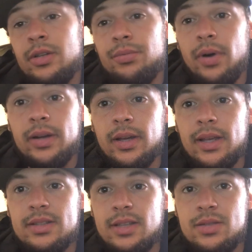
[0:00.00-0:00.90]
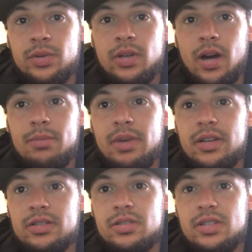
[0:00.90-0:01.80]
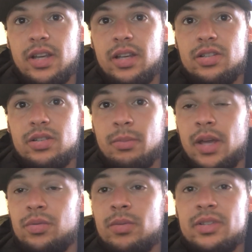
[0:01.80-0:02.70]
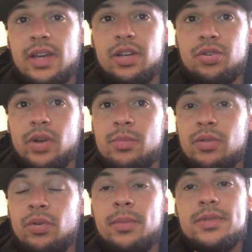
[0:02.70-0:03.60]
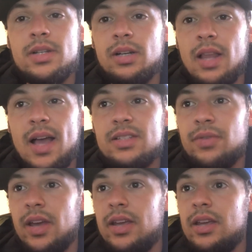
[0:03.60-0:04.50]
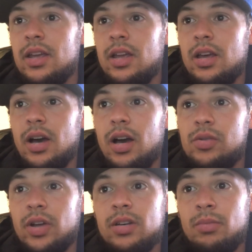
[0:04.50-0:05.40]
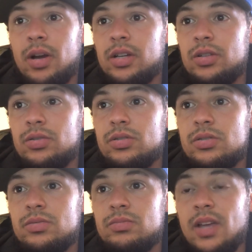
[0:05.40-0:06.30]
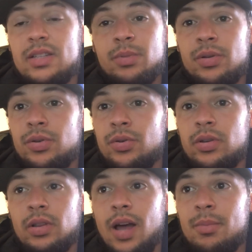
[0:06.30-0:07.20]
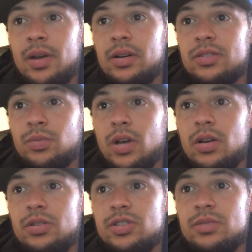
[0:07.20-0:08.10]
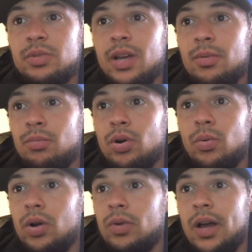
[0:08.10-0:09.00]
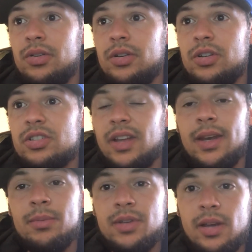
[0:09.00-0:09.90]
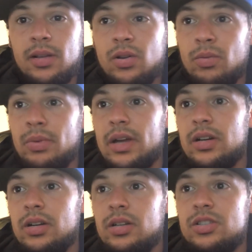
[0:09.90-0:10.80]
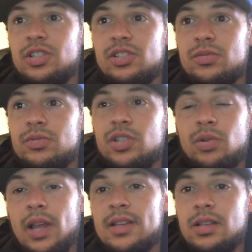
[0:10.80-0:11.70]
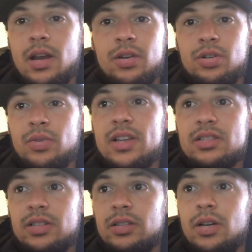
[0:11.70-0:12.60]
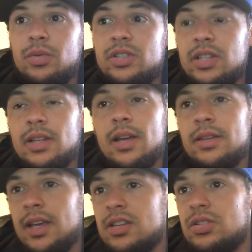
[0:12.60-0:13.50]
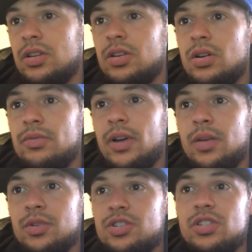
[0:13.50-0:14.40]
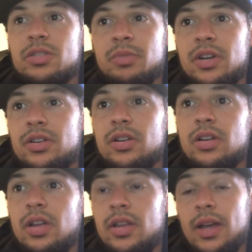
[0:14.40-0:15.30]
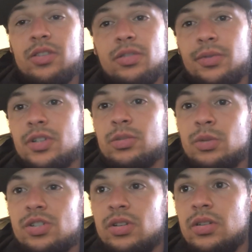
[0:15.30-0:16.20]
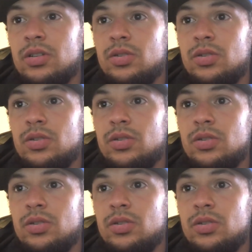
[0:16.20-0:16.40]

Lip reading: fuck, I guess that's what the odd makers are saying. Amanda Ribas had a great performance in her last fight. Randa Marcos has been doing a lot better as well. She's becoming more well-rounded. Her stand-up's getting a little better. She relies a lot on her wrestling, though. We've seen that in the Angela Hill fight when she submitted her. That was her first submission in the